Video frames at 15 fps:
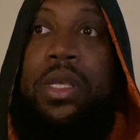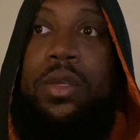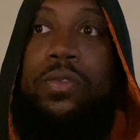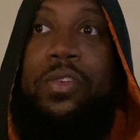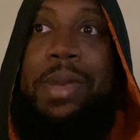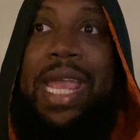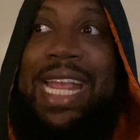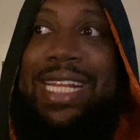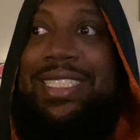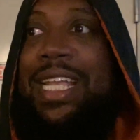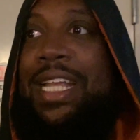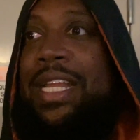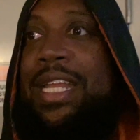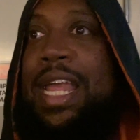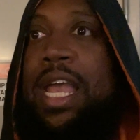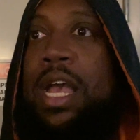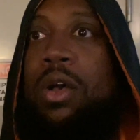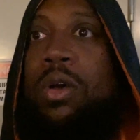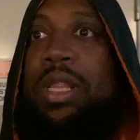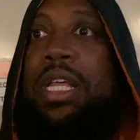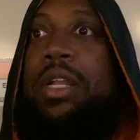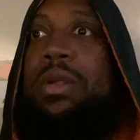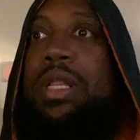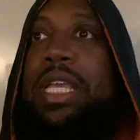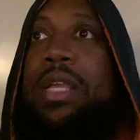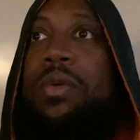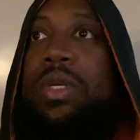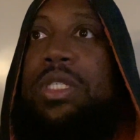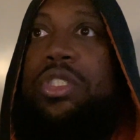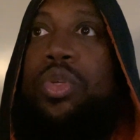From 18 to now, literally it
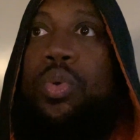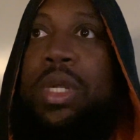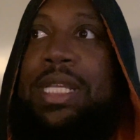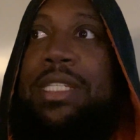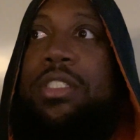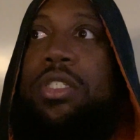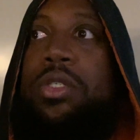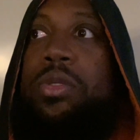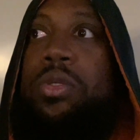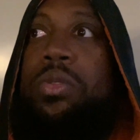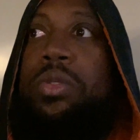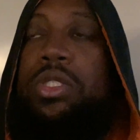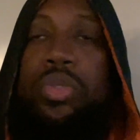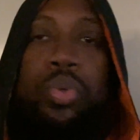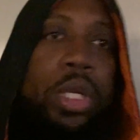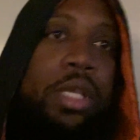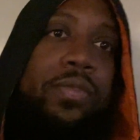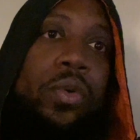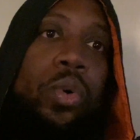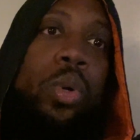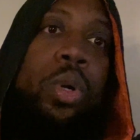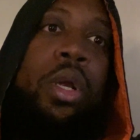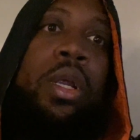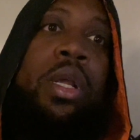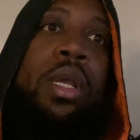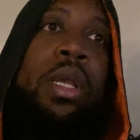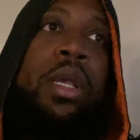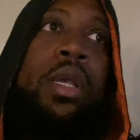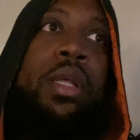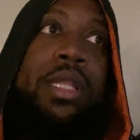was 22 to 24.
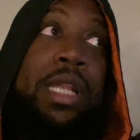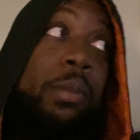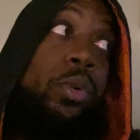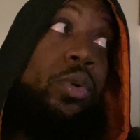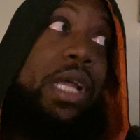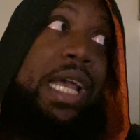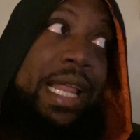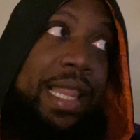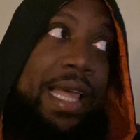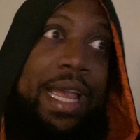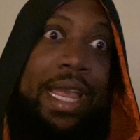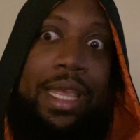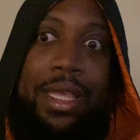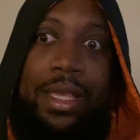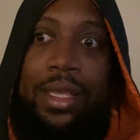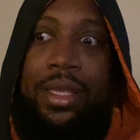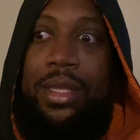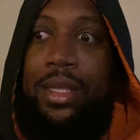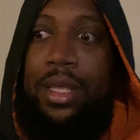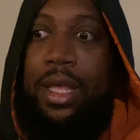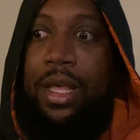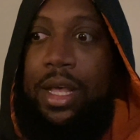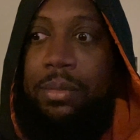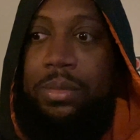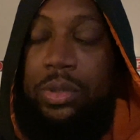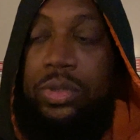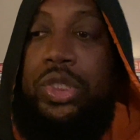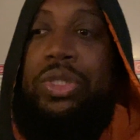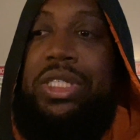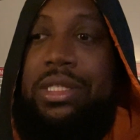Then I moved to LA. Those
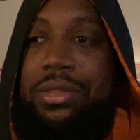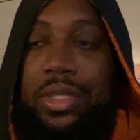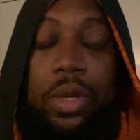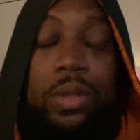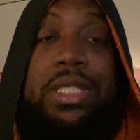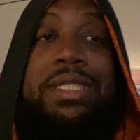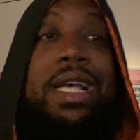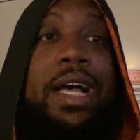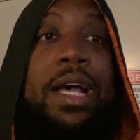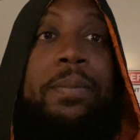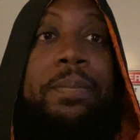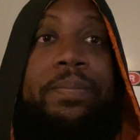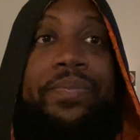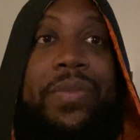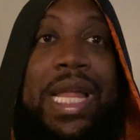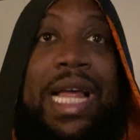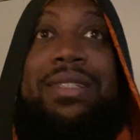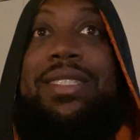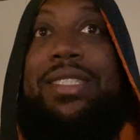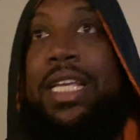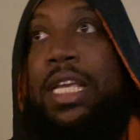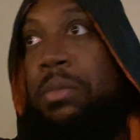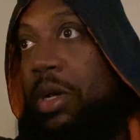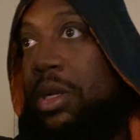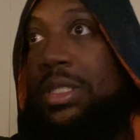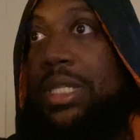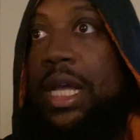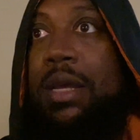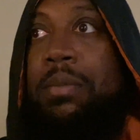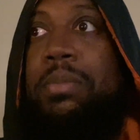2 years are the only time. And I used to see him all the
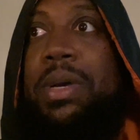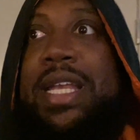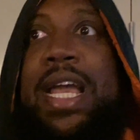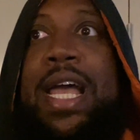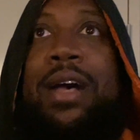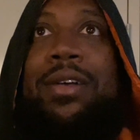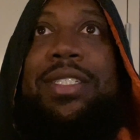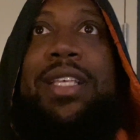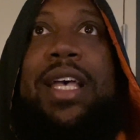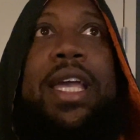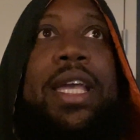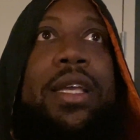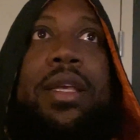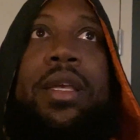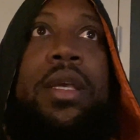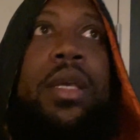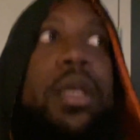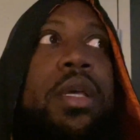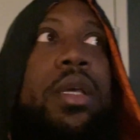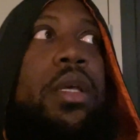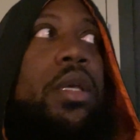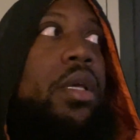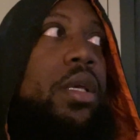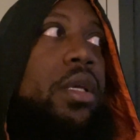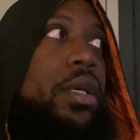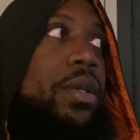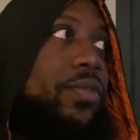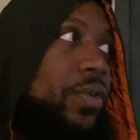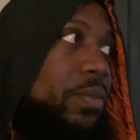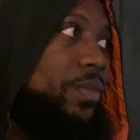time. But now it's like,
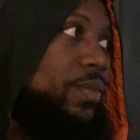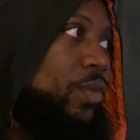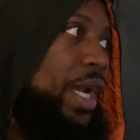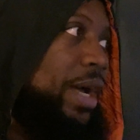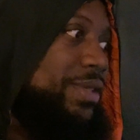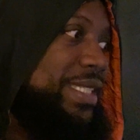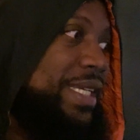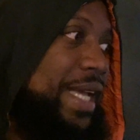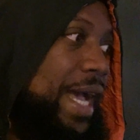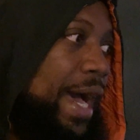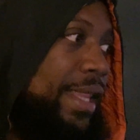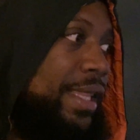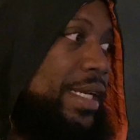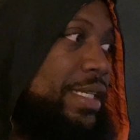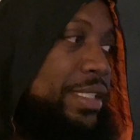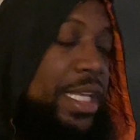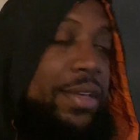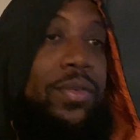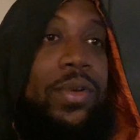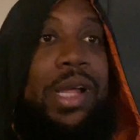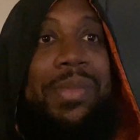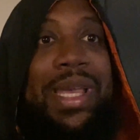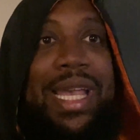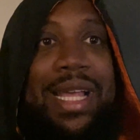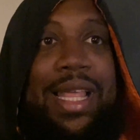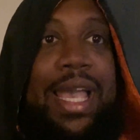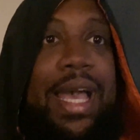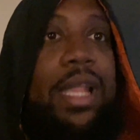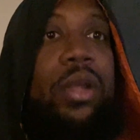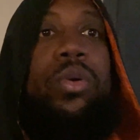from when I was in college and even when I'm in LA,
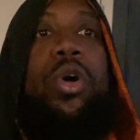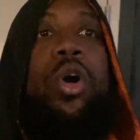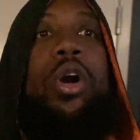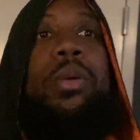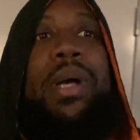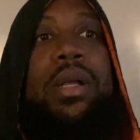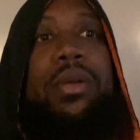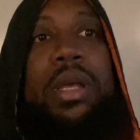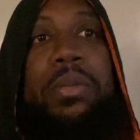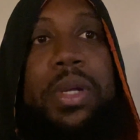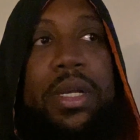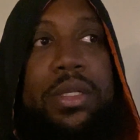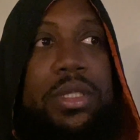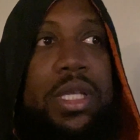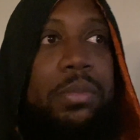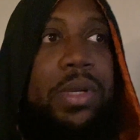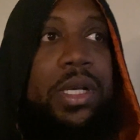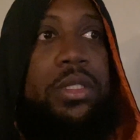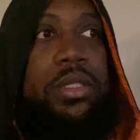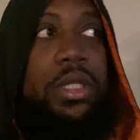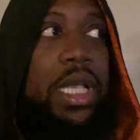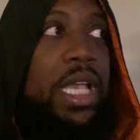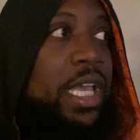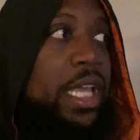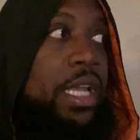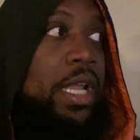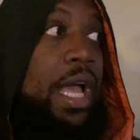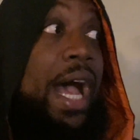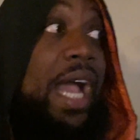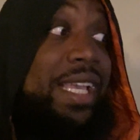I don't call my grandparents that much. And
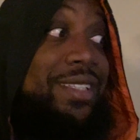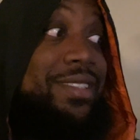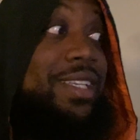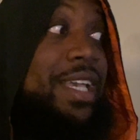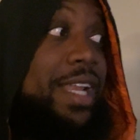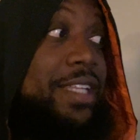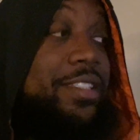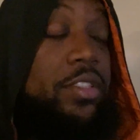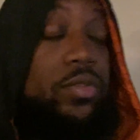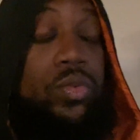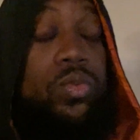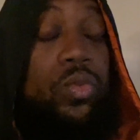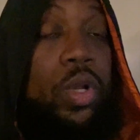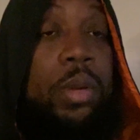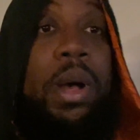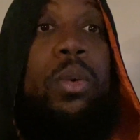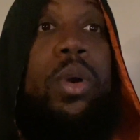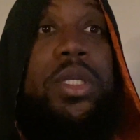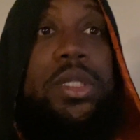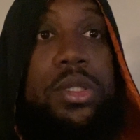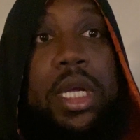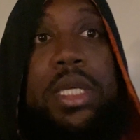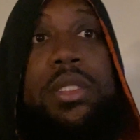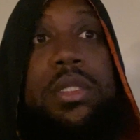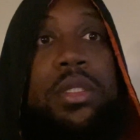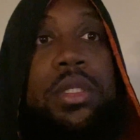I can say that's one of my worst traits.